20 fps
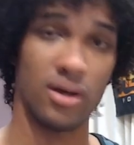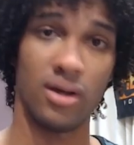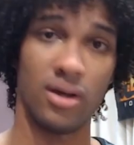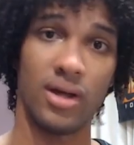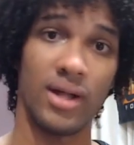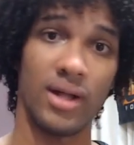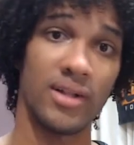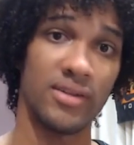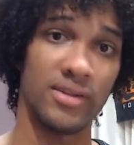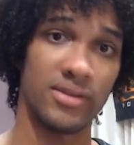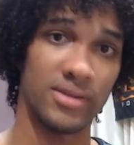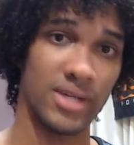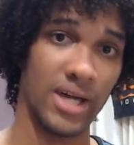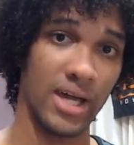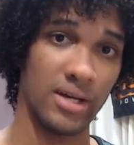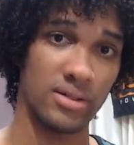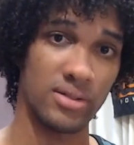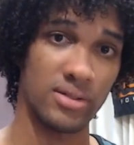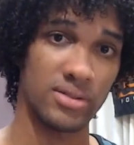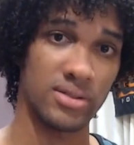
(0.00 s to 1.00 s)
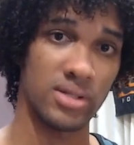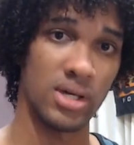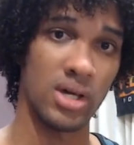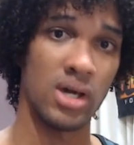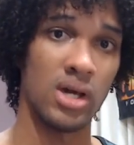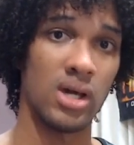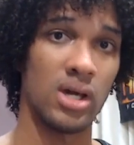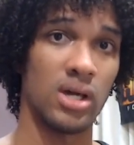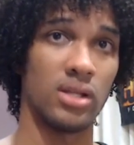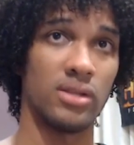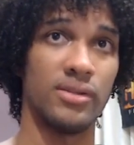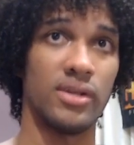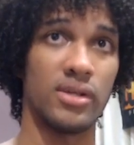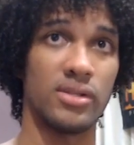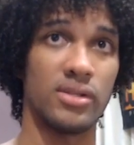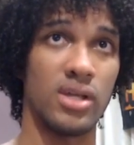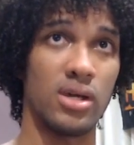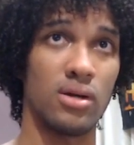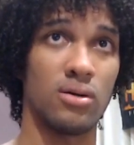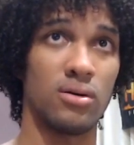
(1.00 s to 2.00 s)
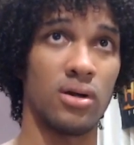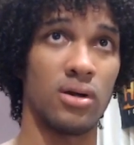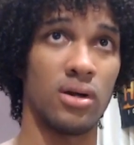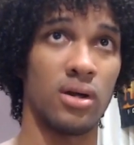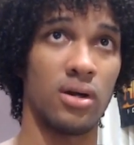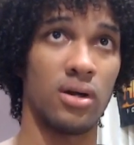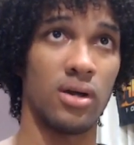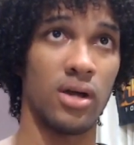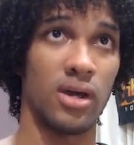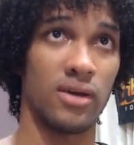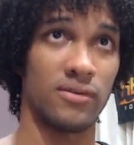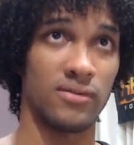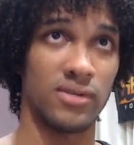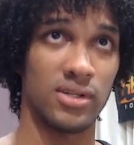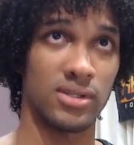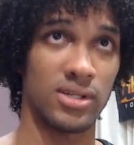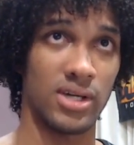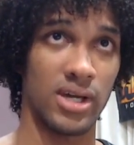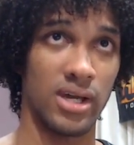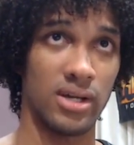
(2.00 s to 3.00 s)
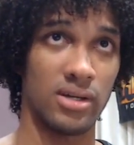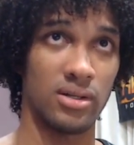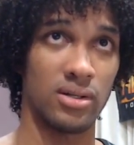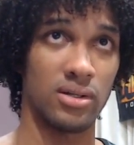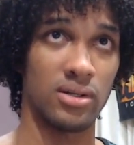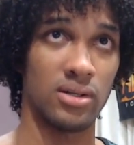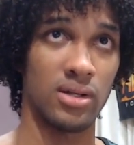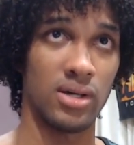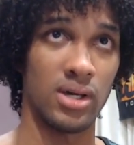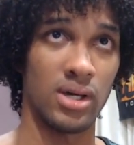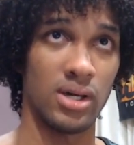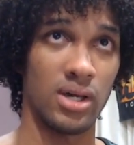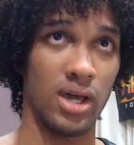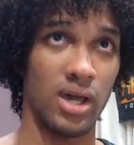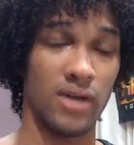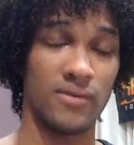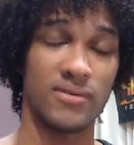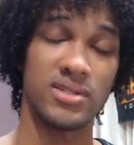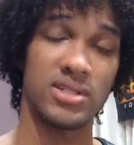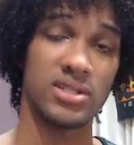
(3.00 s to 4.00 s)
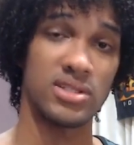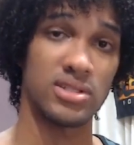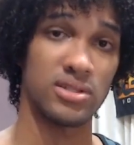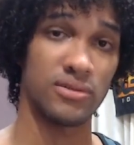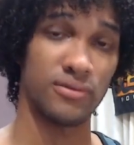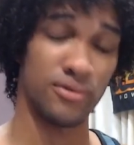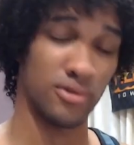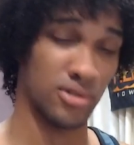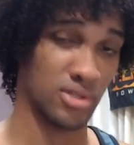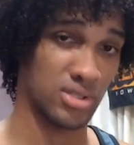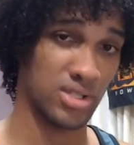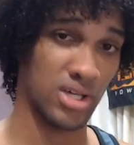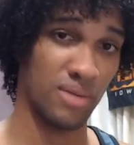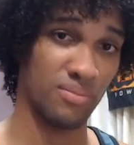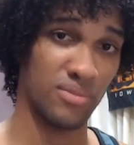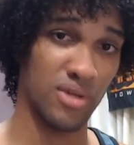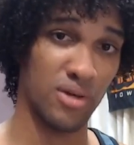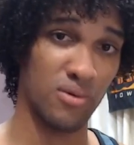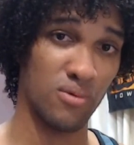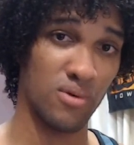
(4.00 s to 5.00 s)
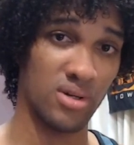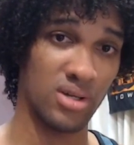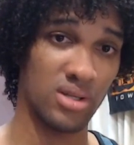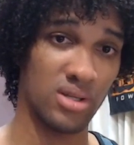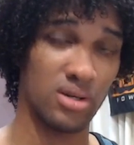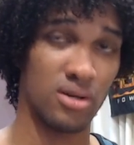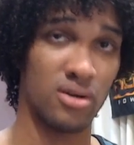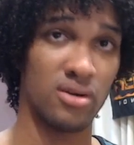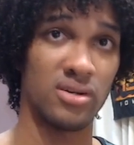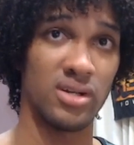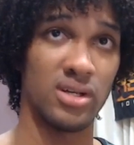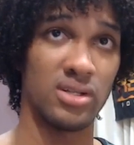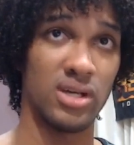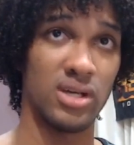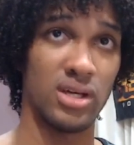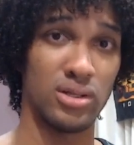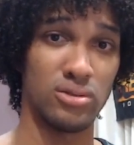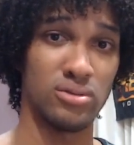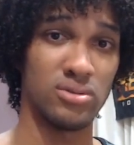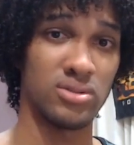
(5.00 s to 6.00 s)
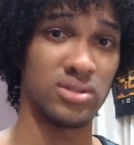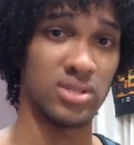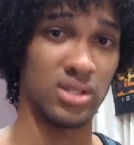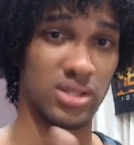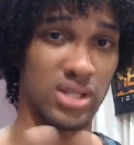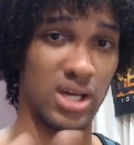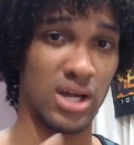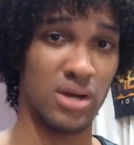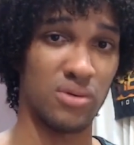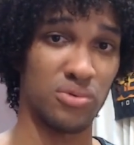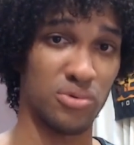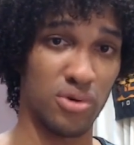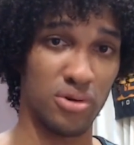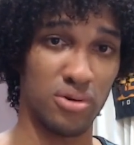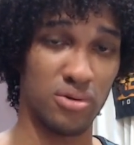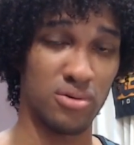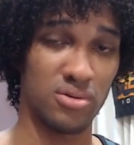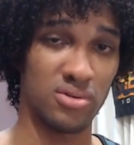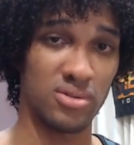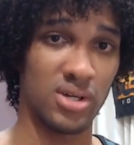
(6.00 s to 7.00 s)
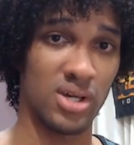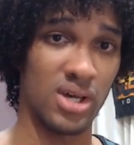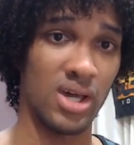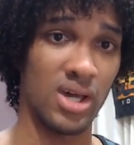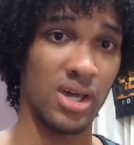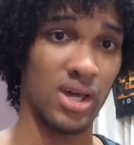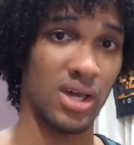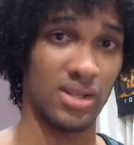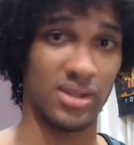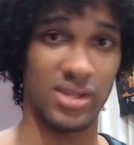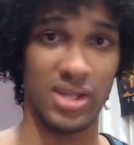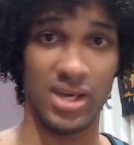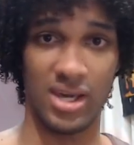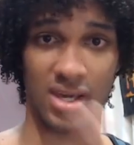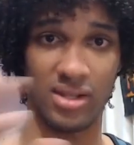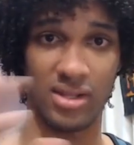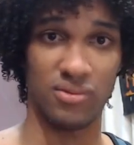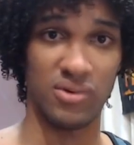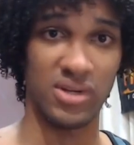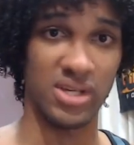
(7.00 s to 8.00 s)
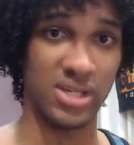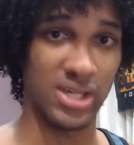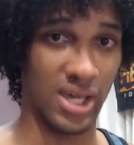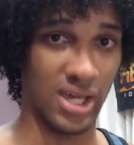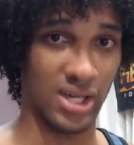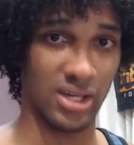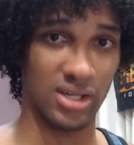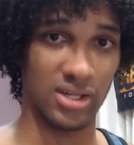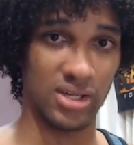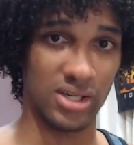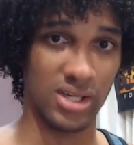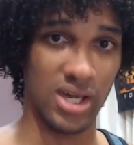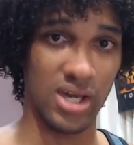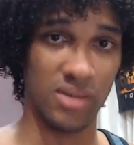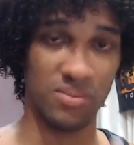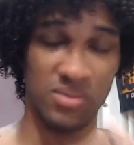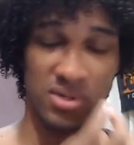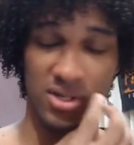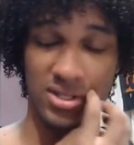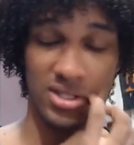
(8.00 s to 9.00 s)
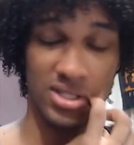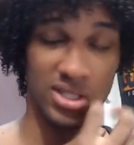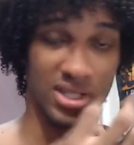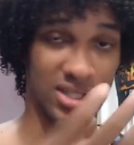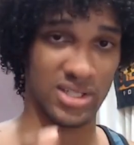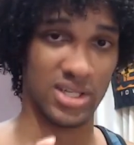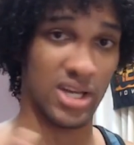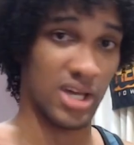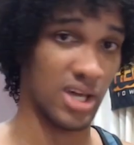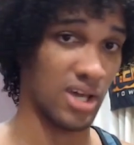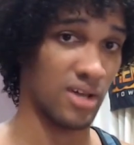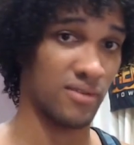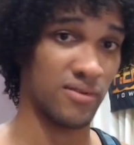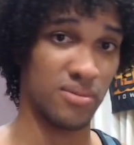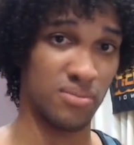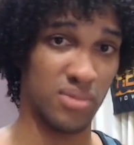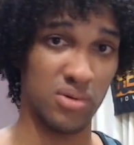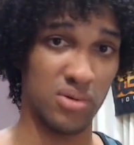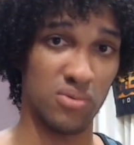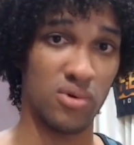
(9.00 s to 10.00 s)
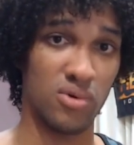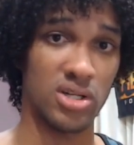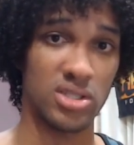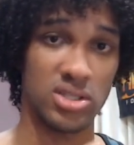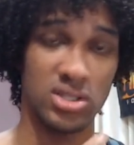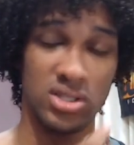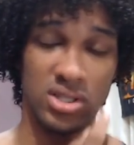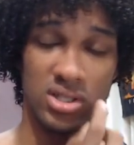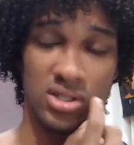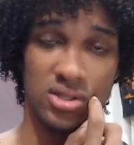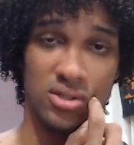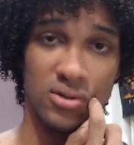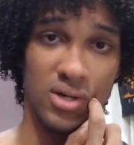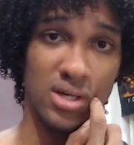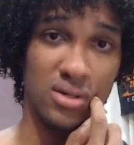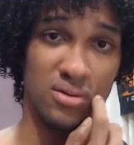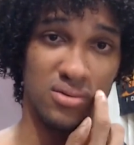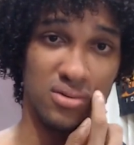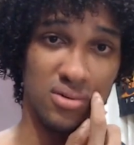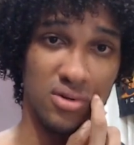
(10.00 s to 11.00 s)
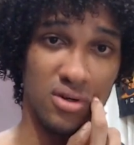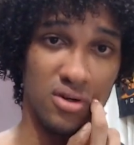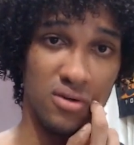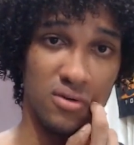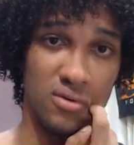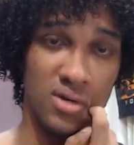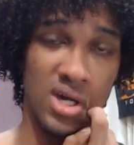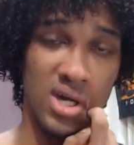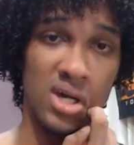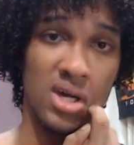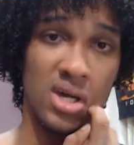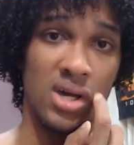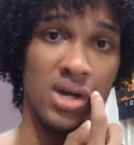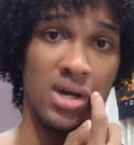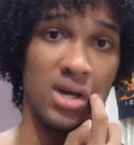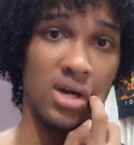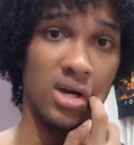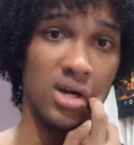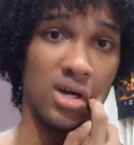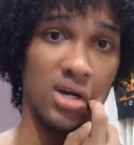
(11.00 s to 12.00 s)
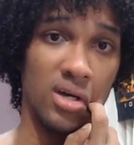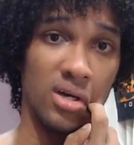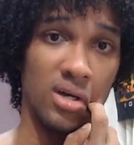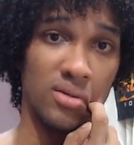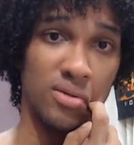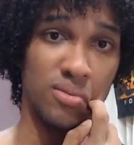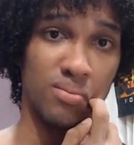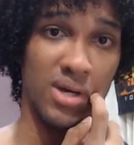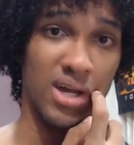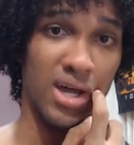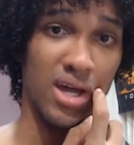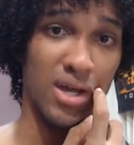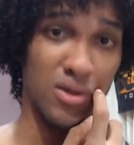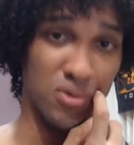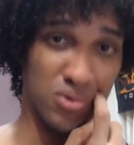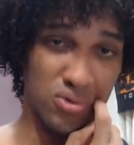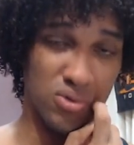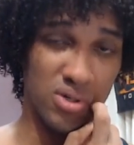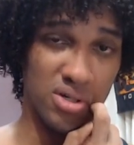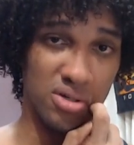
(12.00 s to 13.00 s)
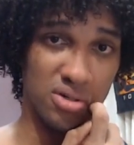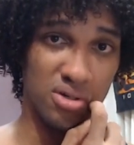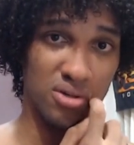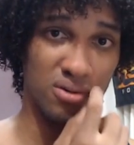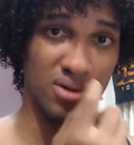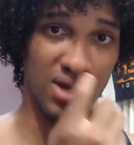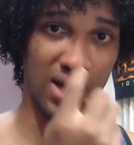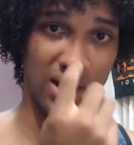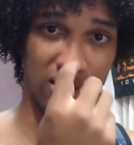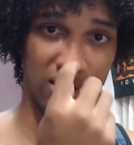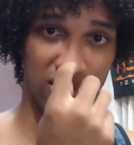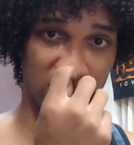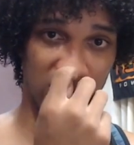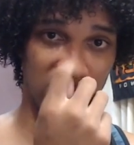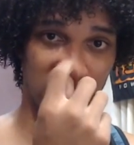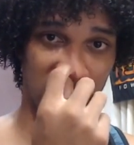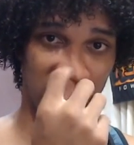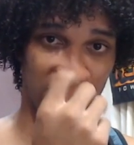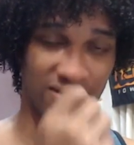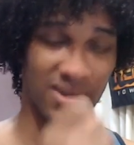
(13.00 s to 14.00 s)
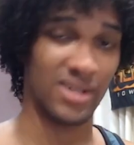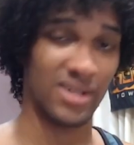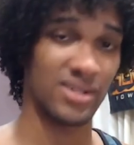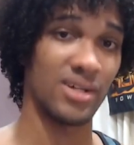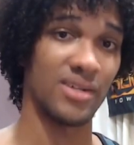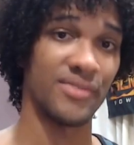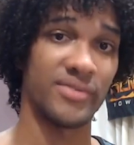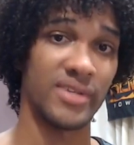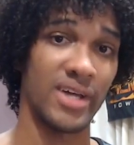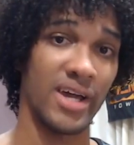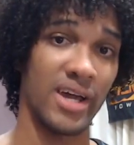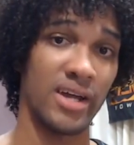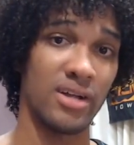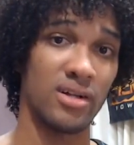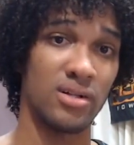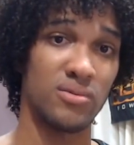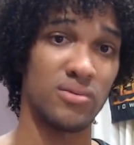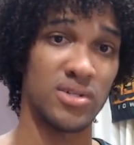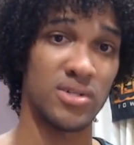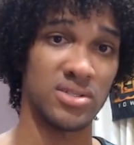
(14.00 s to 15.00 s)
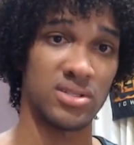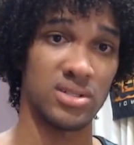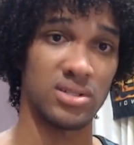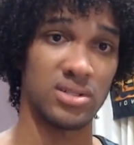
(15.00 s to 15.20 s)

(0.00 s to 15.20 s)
Held the titles? Did they have the title ever since the first time they won it, or did they lose it down the road and then regain it again? Because as I said, I haven't been watching, so I don't know. But I do want to know how long they've had the title. Was it